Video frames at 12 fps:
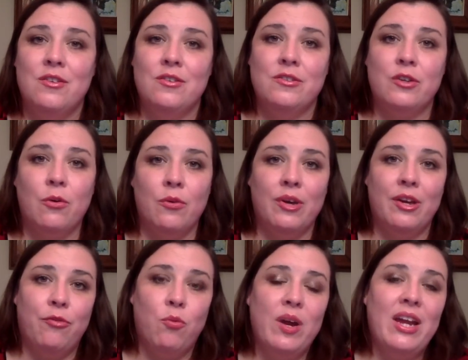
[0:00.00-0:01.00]
So
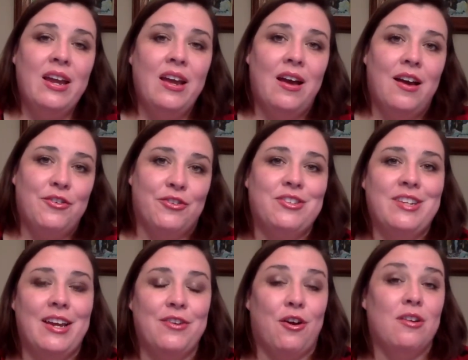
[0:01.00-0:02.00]
if we
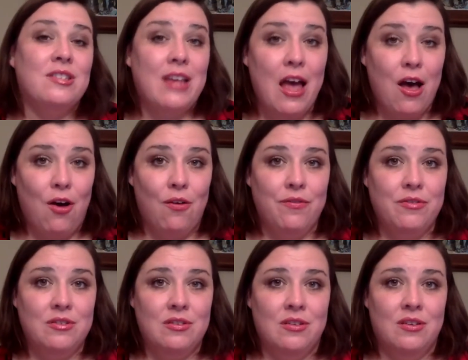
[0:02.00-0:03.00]
understand
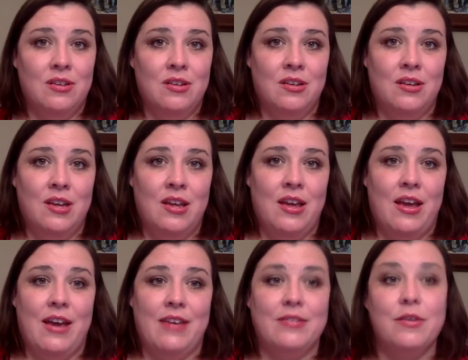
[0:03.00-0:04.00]
ourselves
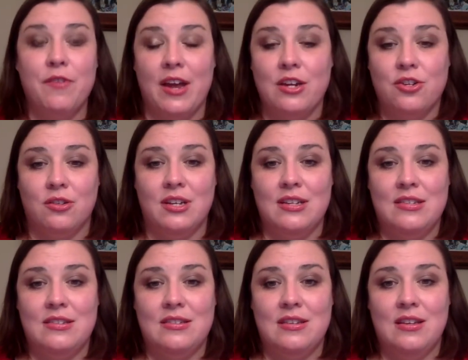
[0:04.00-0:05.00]
as
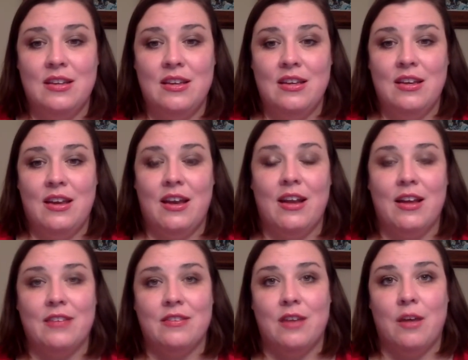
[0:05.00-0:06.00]
evangelists and
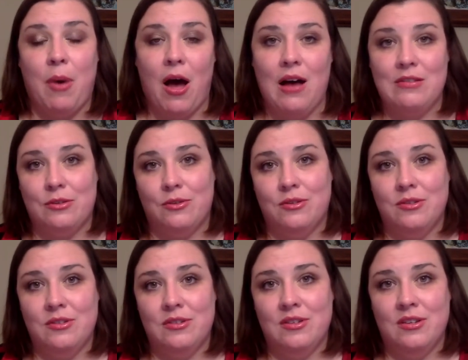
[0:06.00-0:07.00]
as
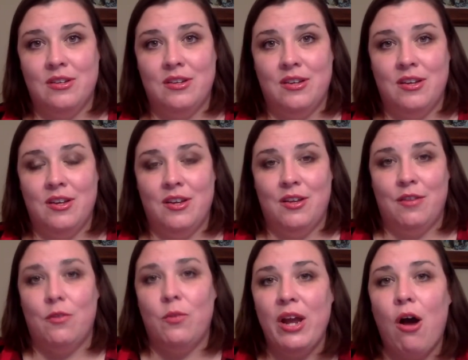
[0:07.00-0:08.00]
apostles,
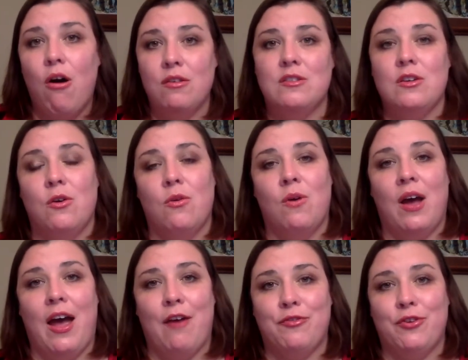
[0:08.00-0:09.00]
then we also
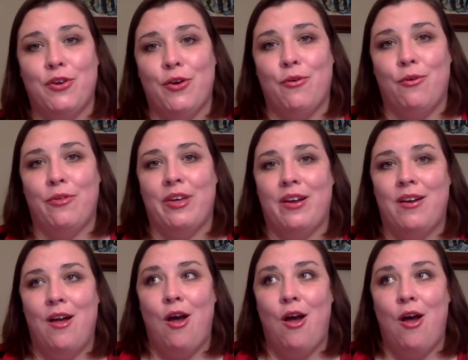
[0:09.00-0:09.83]
have to know that